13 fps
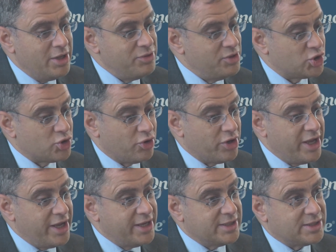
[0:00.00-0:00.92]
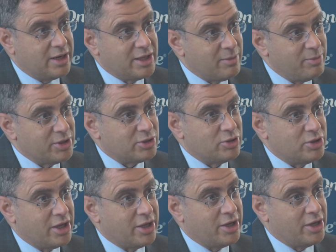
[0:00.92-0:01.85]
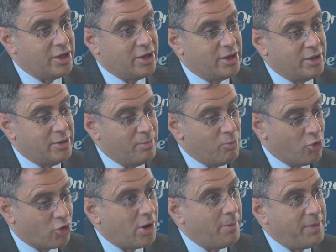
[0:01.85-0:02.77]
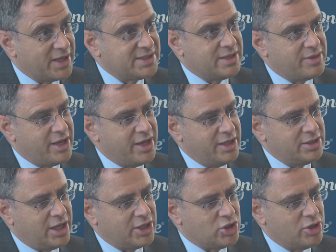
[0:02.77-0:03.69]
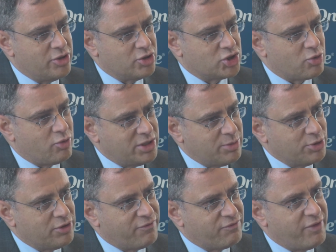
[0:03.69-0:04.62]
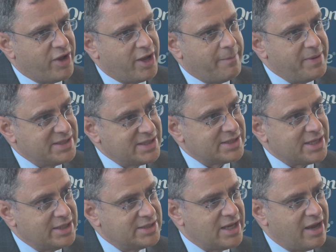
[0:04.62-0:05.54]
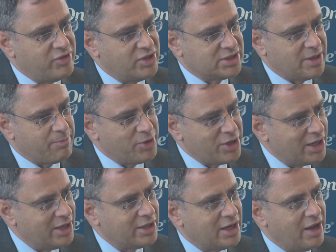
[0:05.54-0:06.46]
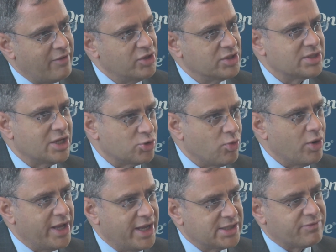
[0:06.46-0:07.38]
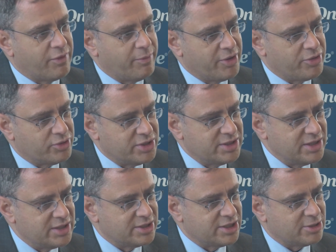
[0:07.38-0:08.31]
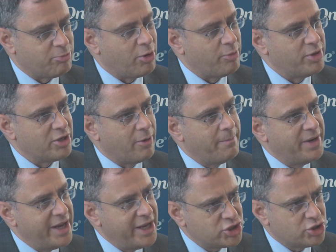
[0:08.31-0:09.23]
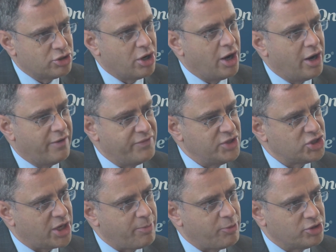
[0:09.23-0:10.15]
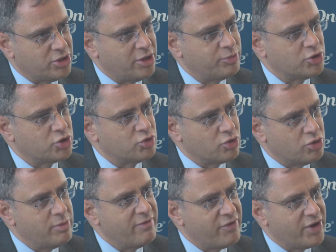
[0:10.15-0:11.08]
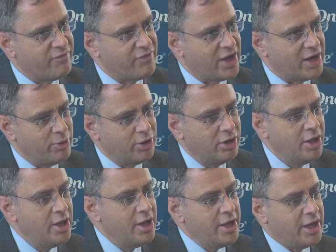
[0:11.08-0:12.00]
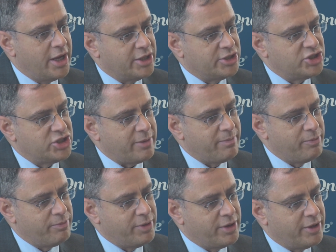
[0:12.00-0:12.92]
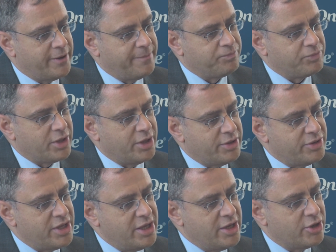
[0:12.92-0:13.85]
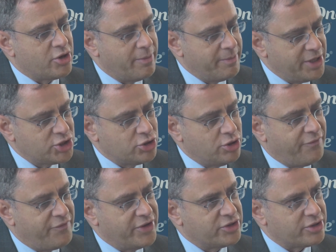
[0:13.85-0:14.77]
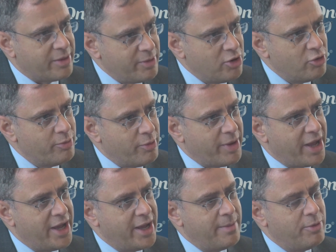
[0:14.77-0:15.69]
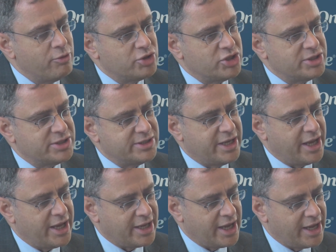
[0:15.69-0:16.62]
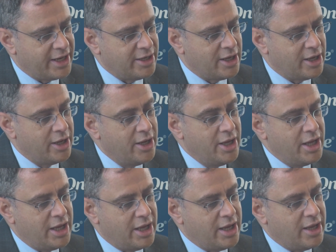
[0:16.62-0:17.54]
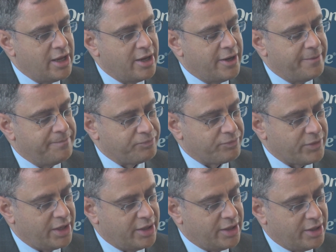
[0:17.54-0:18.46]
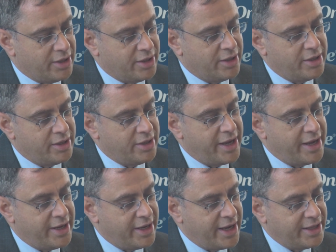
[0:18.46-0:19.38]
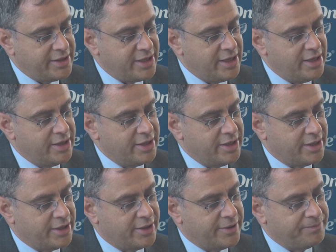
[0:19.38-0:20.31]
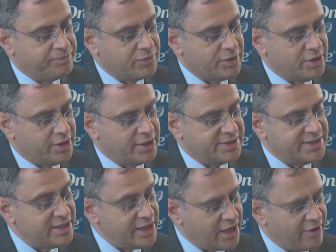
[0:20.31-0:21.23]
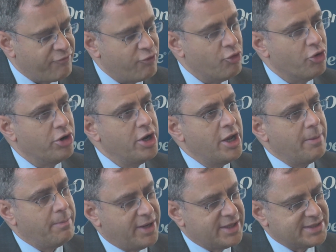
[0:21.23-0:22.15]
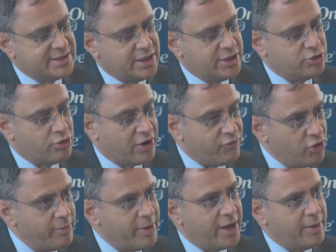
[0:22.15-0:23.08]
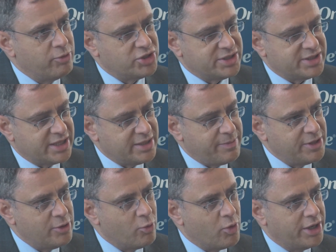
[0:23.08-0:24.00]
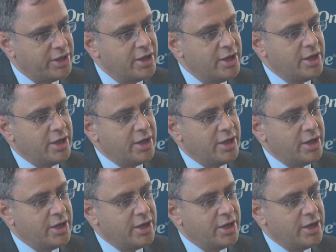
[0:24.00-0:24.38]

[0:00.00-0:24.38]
The story is a little bit uh, more complex than that. Actually, there's quite a bit of uh, basic science evidence and preclinical evidence as well as from other diseases that probably combination of the checkpoint inhibitors would be very valuable. Uh, check um, uh, the combination of a tremelimumab, which is uh, again uh, a uh, a anti uh, uh, CTLA4 plus durvalumab, which is anti-PD1,